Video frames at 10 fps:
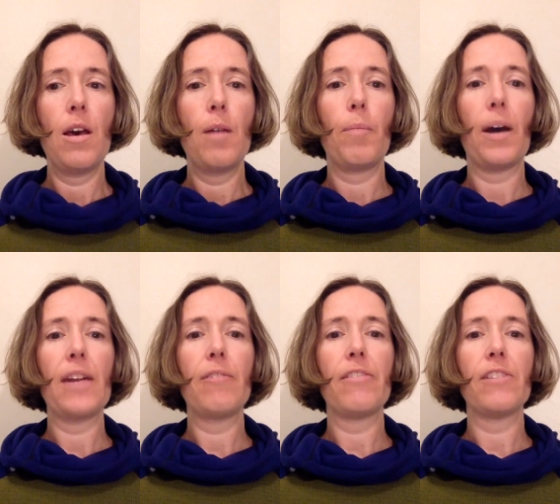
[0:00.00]
Body
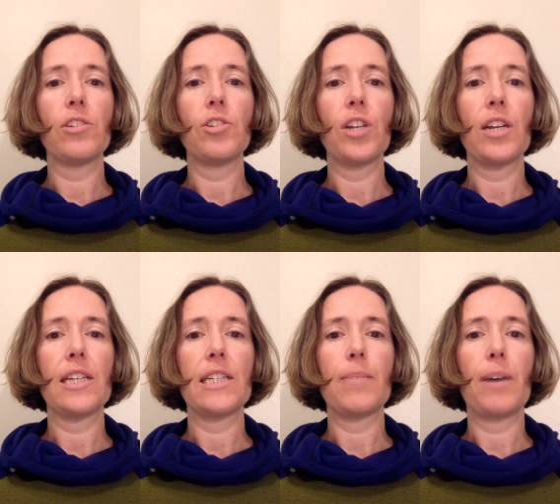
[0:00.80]
Revolution
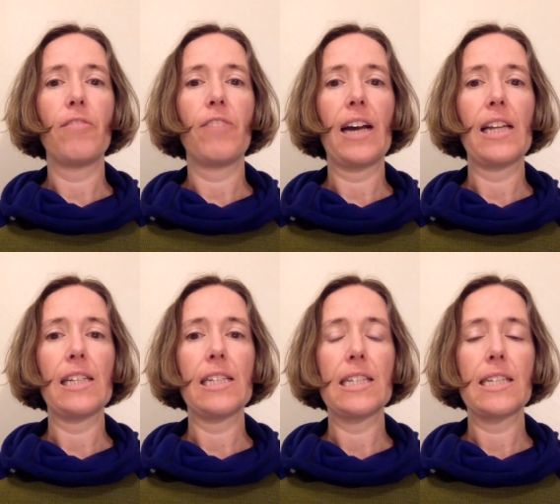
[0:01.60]
is about
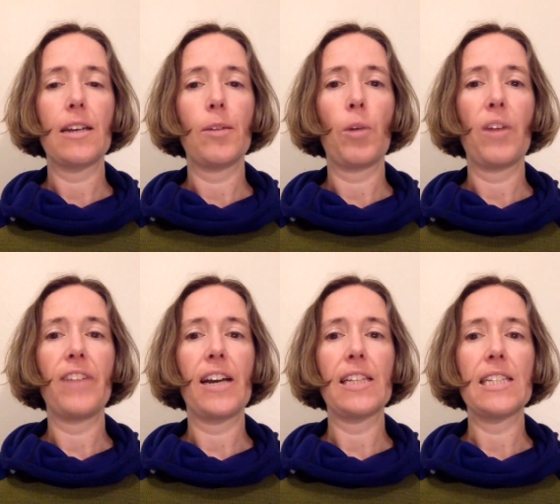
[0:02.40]
violence and what
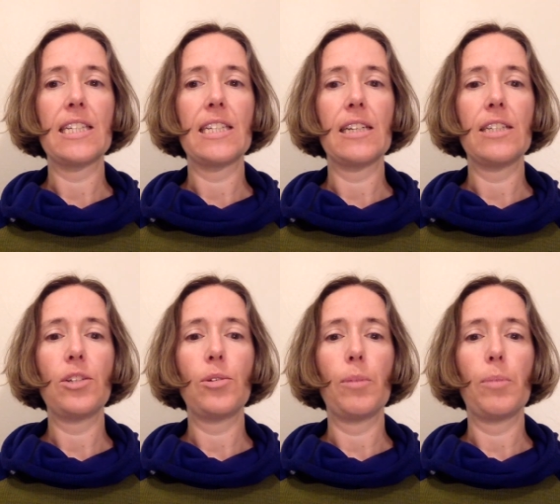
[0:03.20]
violence does
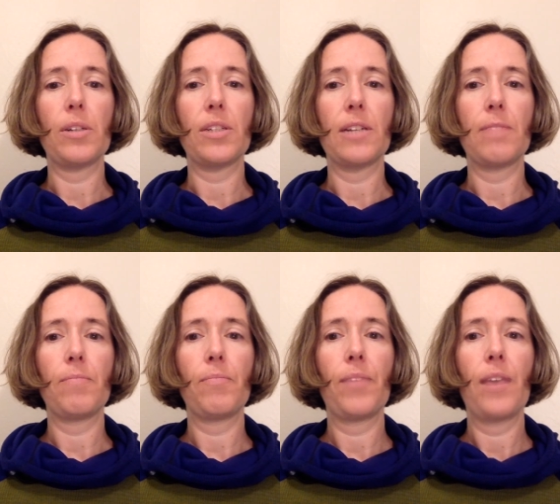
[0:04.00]
to a person,
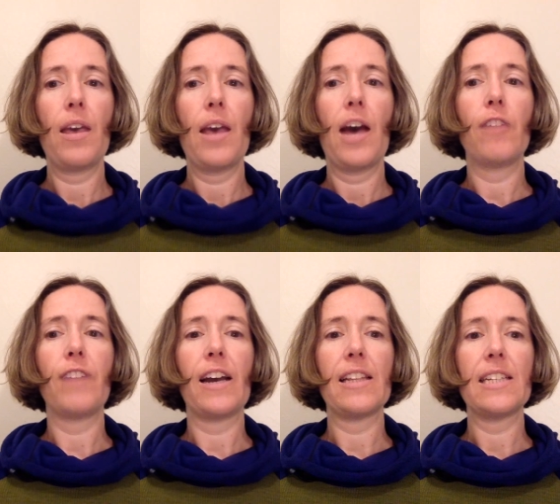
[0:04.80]
how
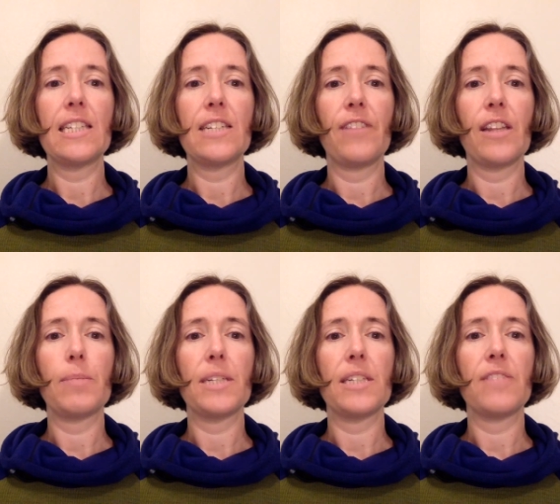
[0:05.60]
violence
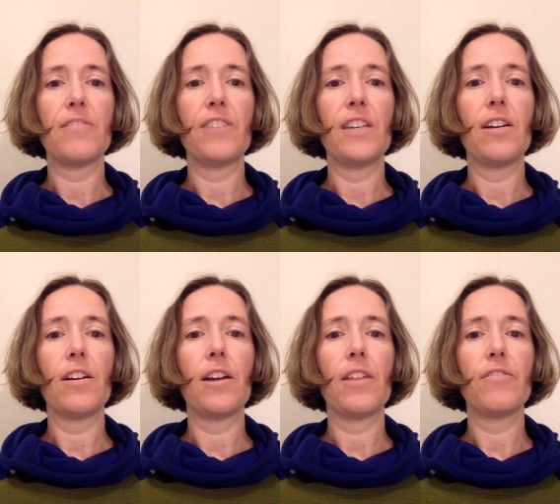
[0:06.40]
develops into fear
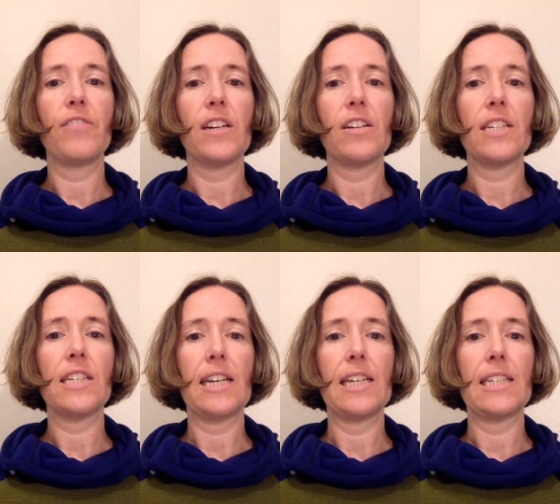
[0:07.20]
and fear
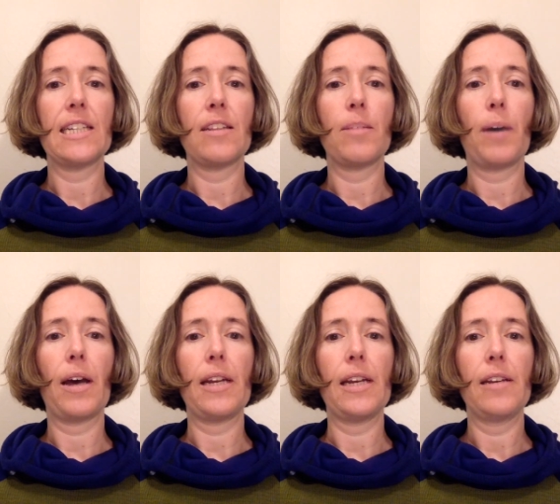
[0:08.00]
stays in the
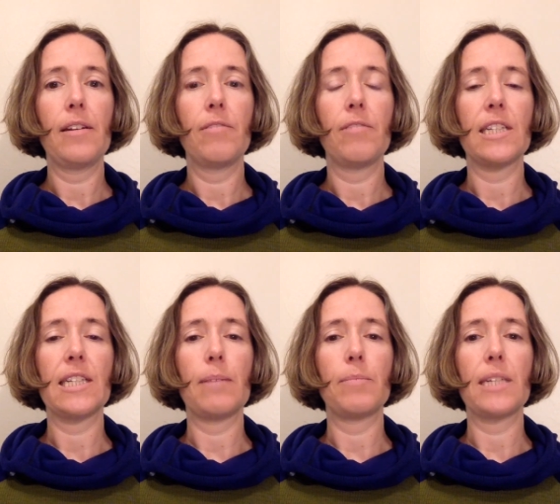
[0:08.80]
body,
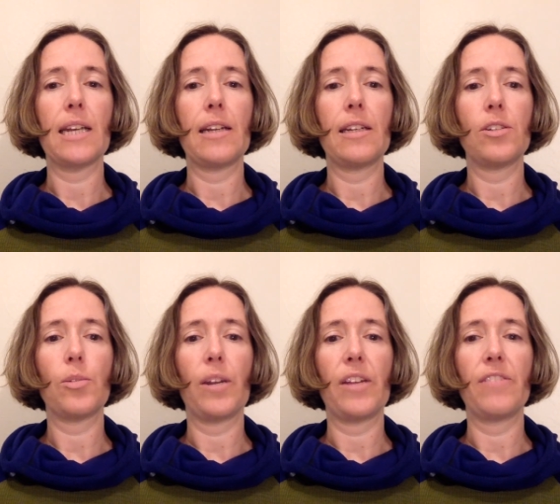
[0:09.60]
Rasem said in
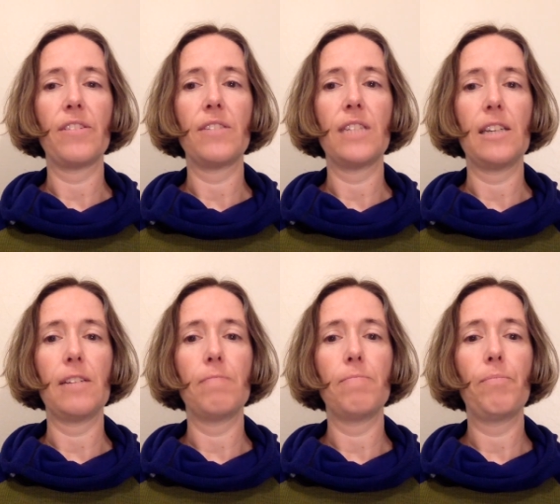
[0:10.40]
2015.